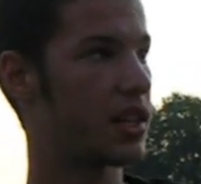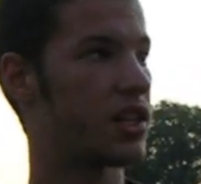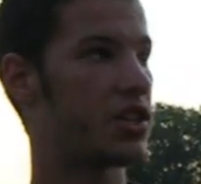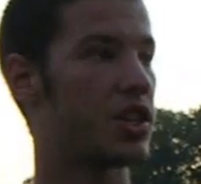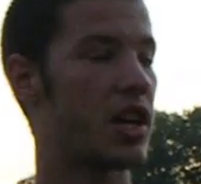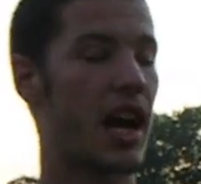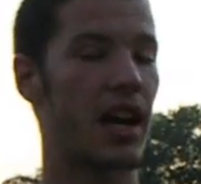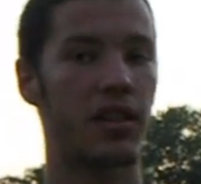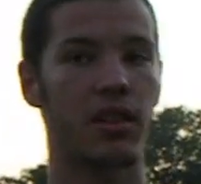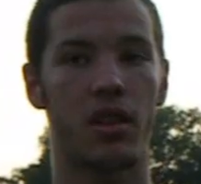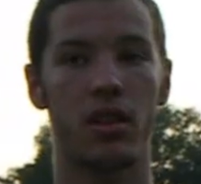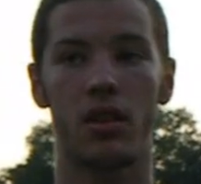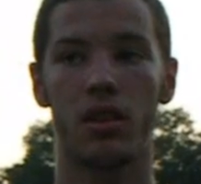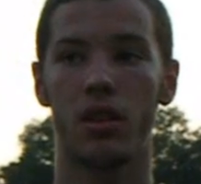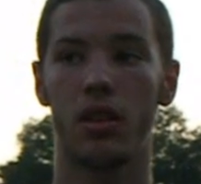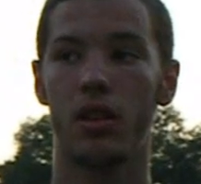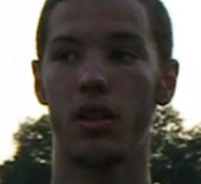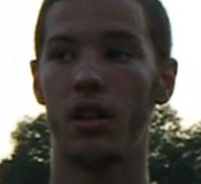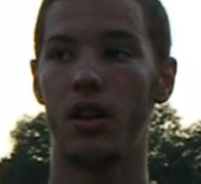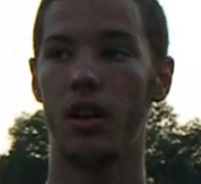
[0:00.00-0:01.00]
got to Jackson,
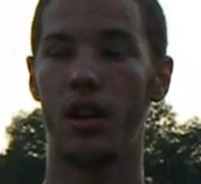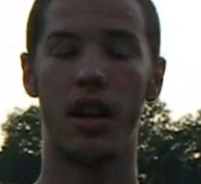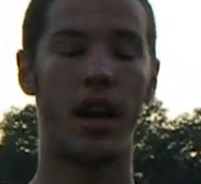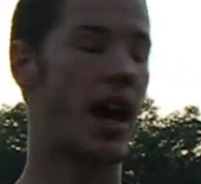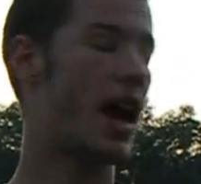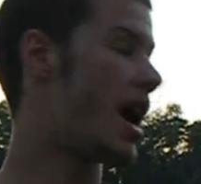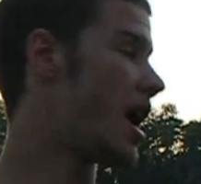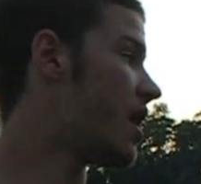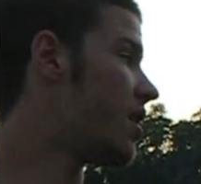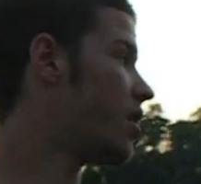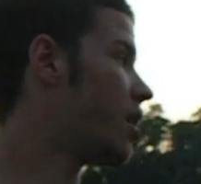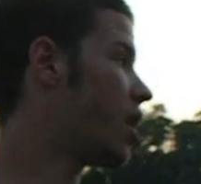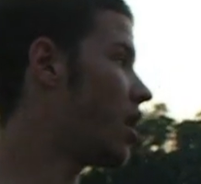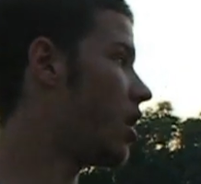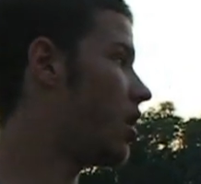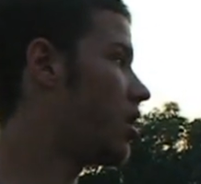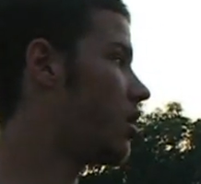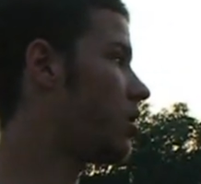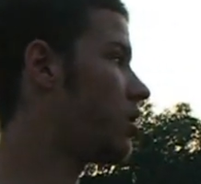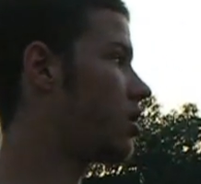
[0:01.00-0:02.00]
and
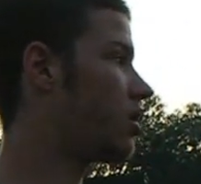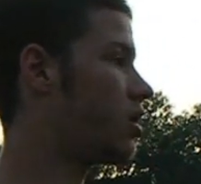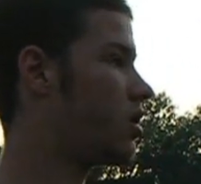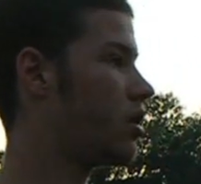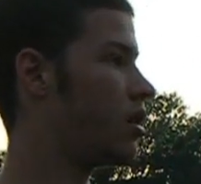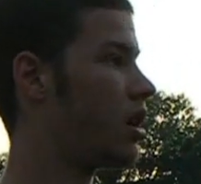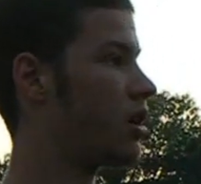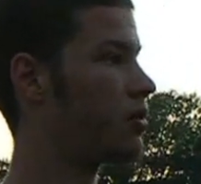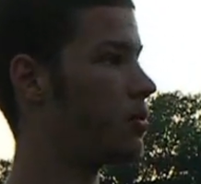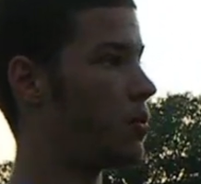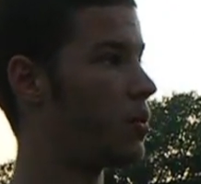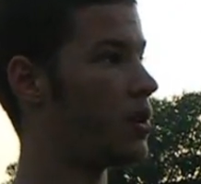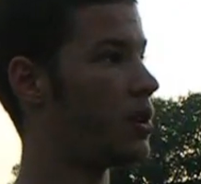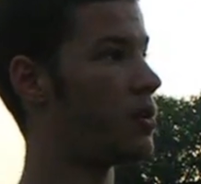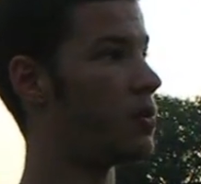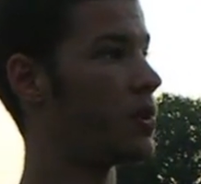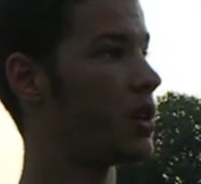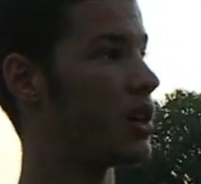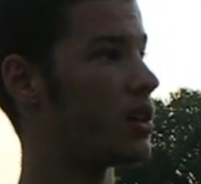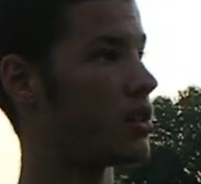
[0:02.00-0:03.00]
uh, left
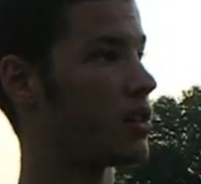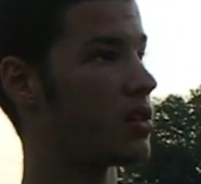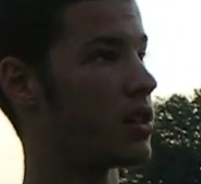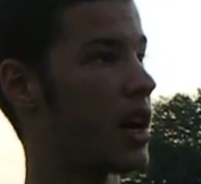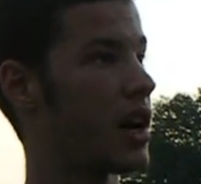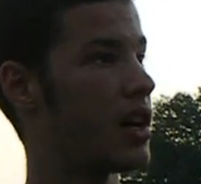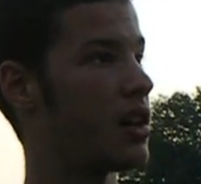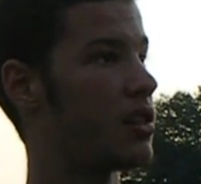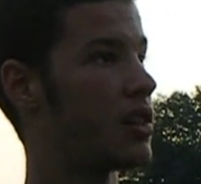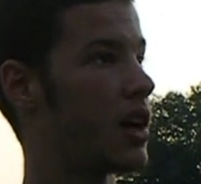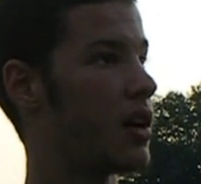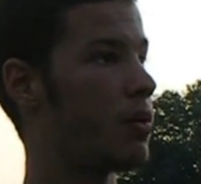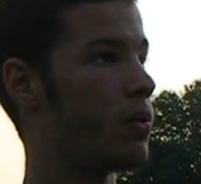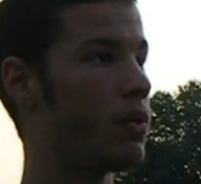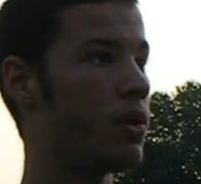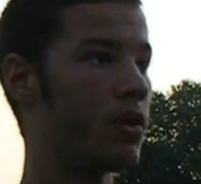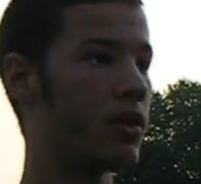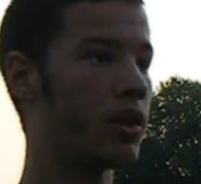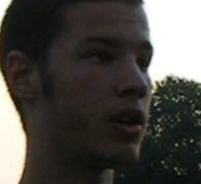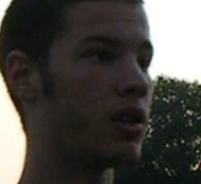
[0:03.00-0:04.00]
the and decided that
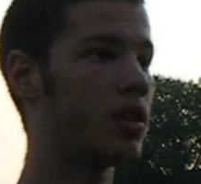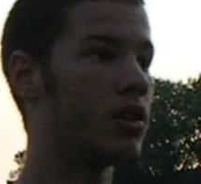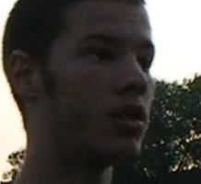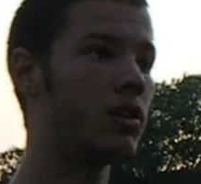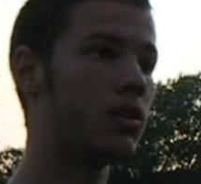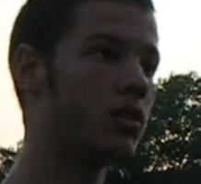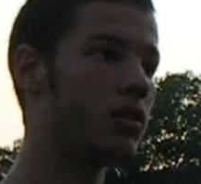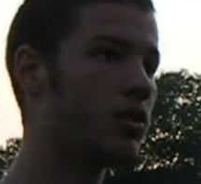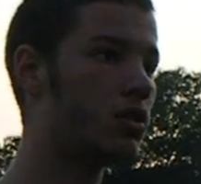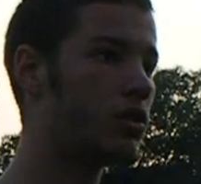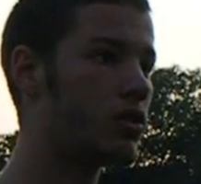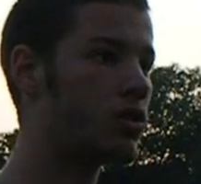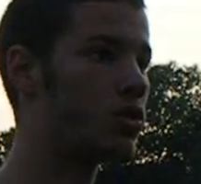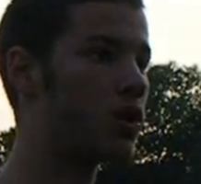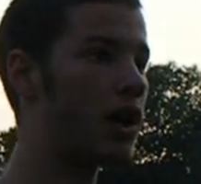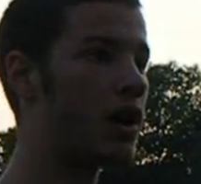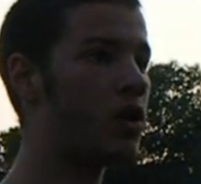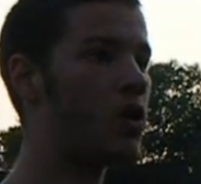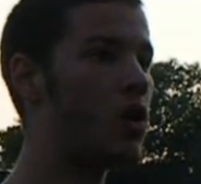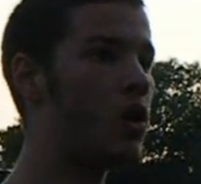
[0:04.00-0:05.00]
we were going to
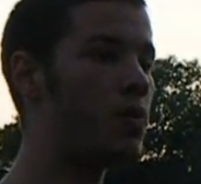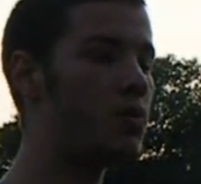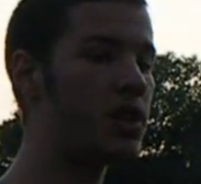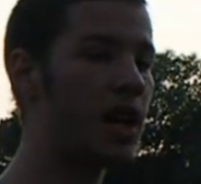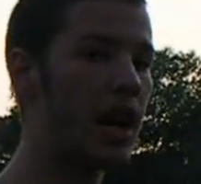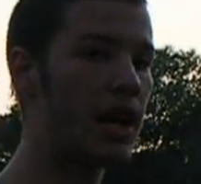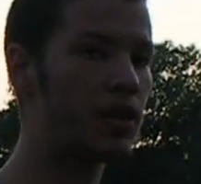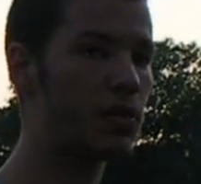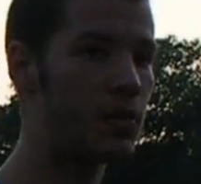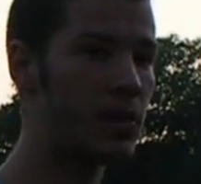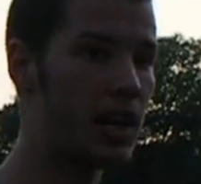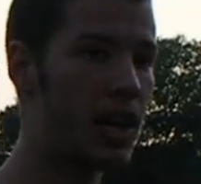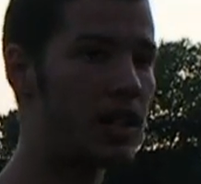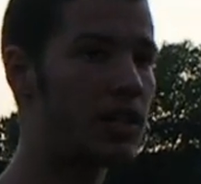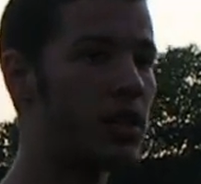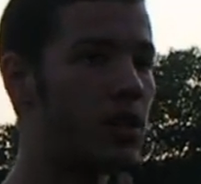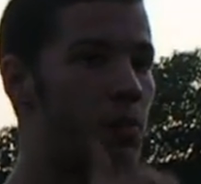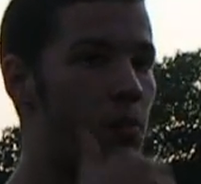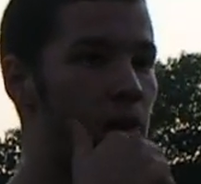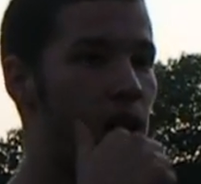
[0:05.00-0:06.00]
try to go up Jackson. We
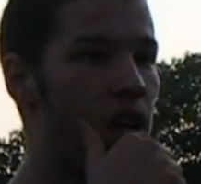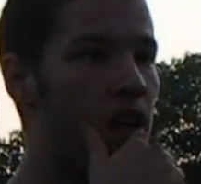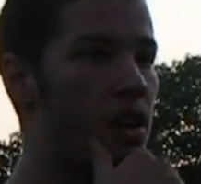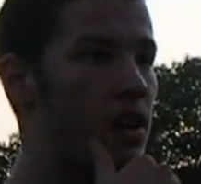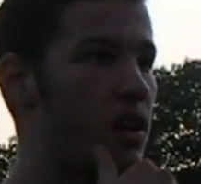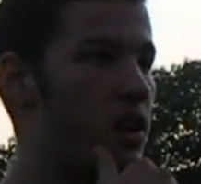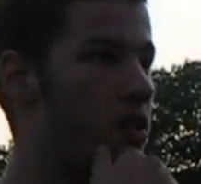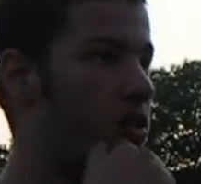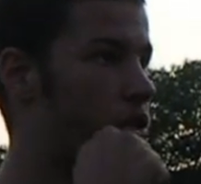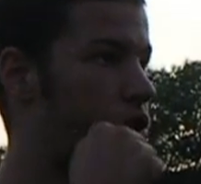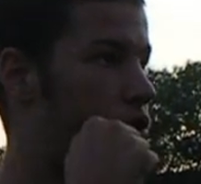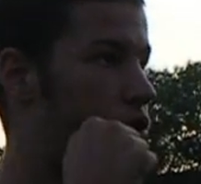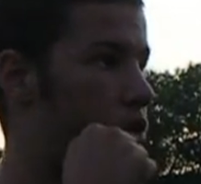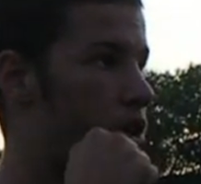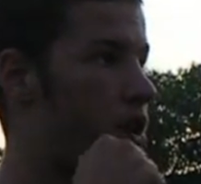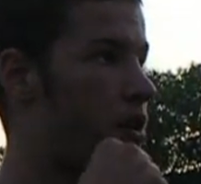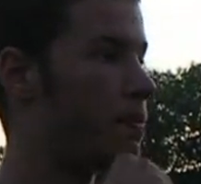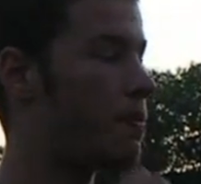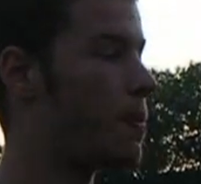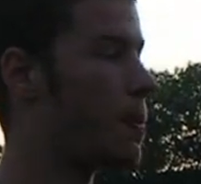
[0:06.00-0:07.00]
got to the median in the
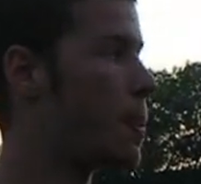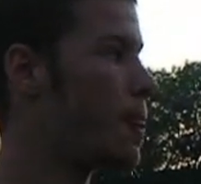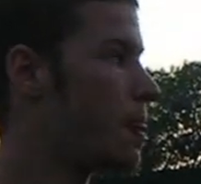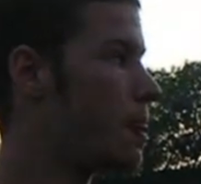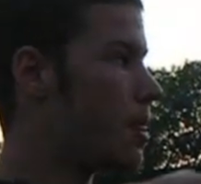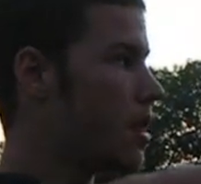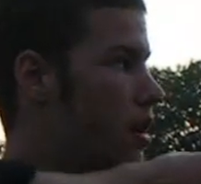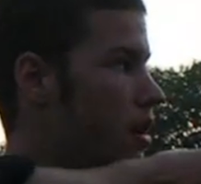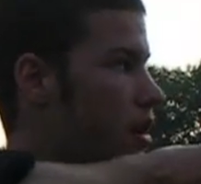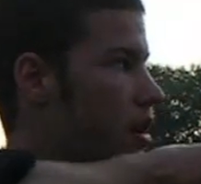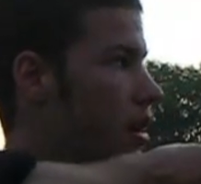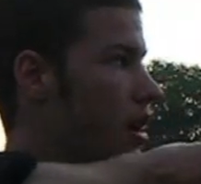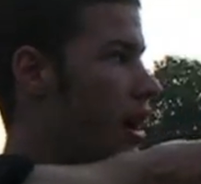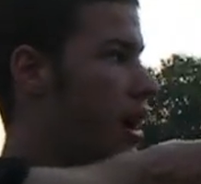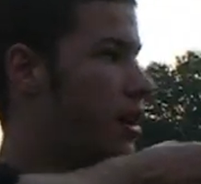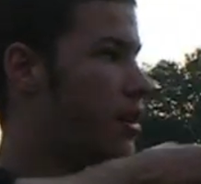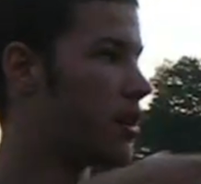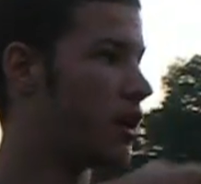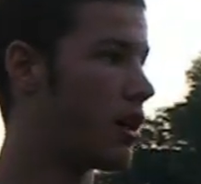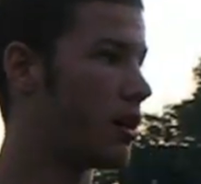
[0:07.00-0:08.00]
street,
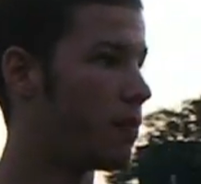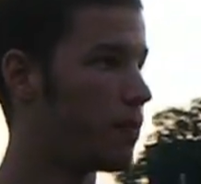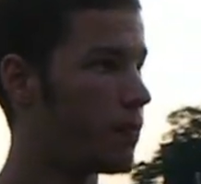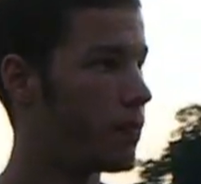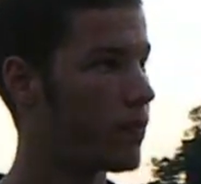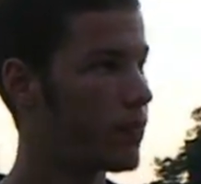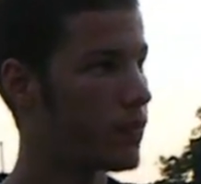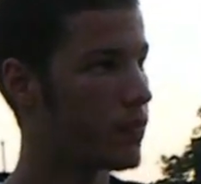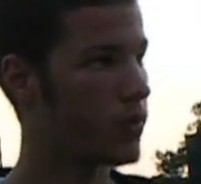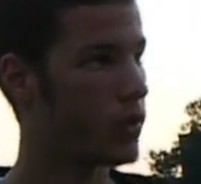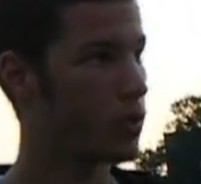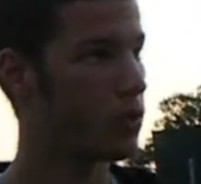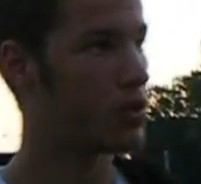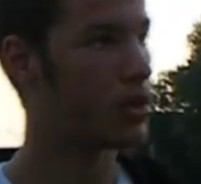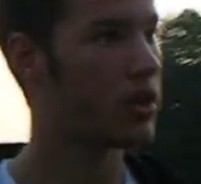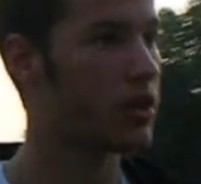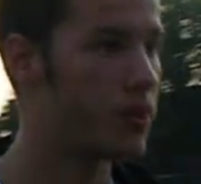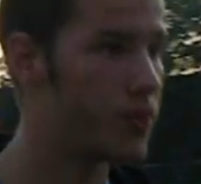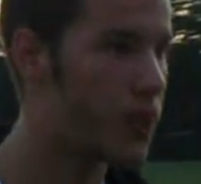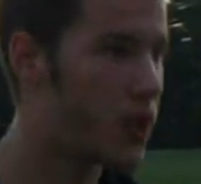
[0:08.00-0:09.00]
and um,
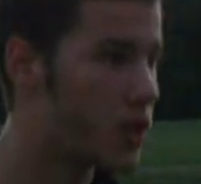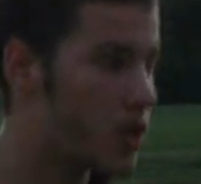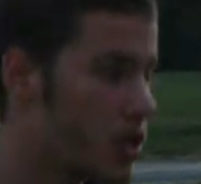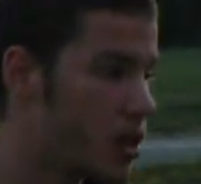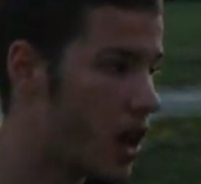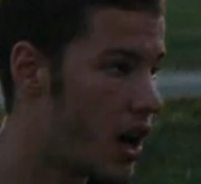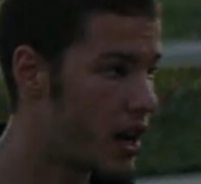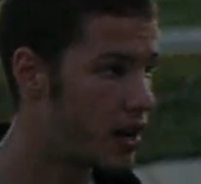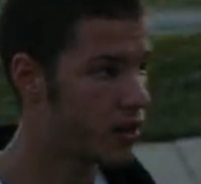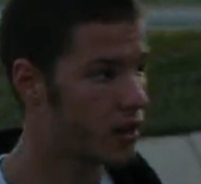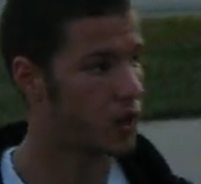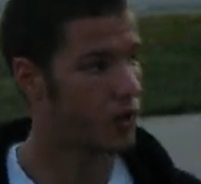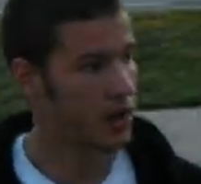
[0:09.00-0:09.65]
the first one